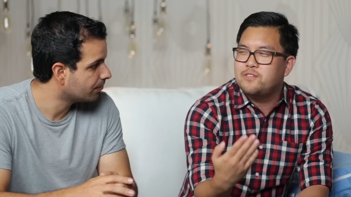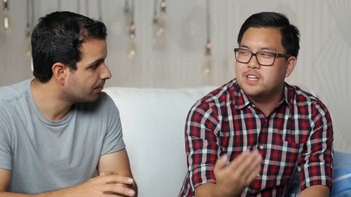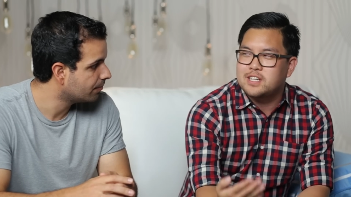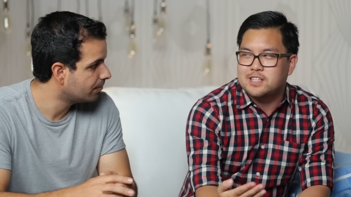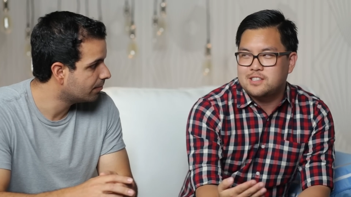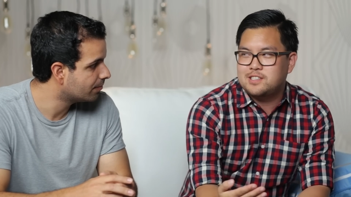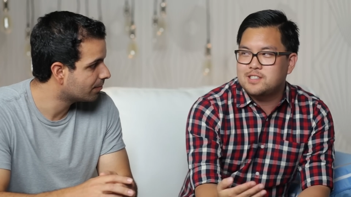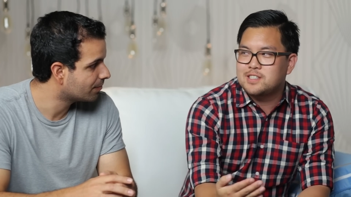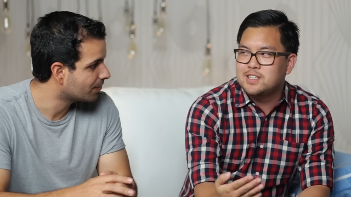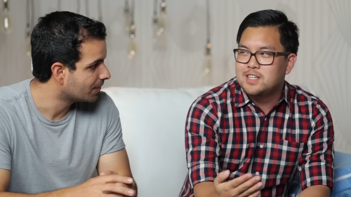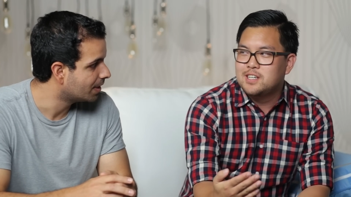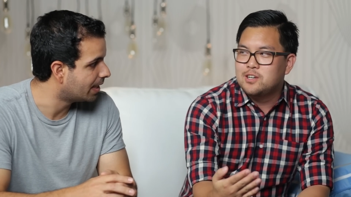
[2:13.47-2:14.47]

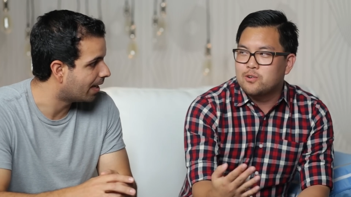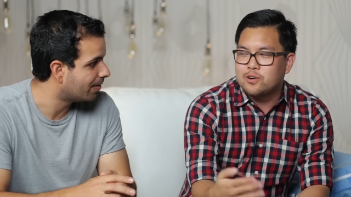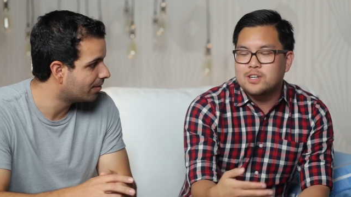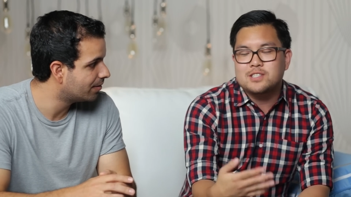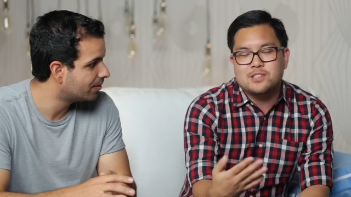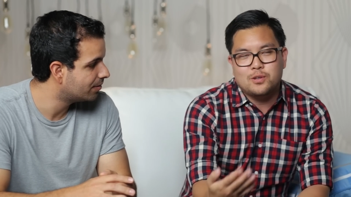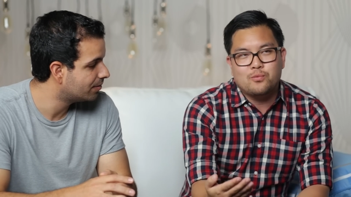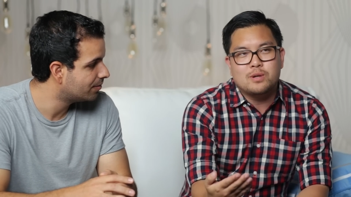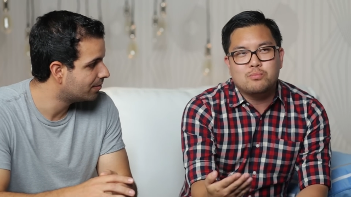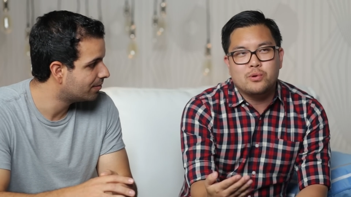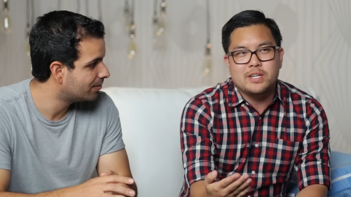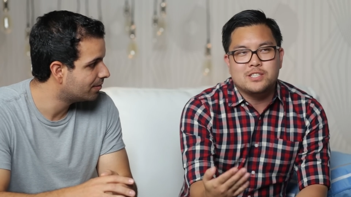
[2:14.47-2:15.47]
Speaker 1: finished. Yeah. Whereas the
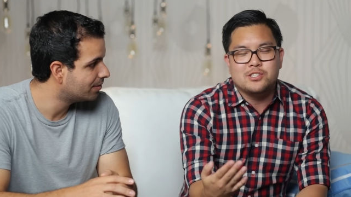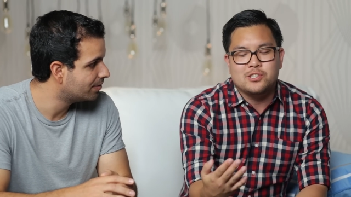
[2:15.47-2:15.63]
one point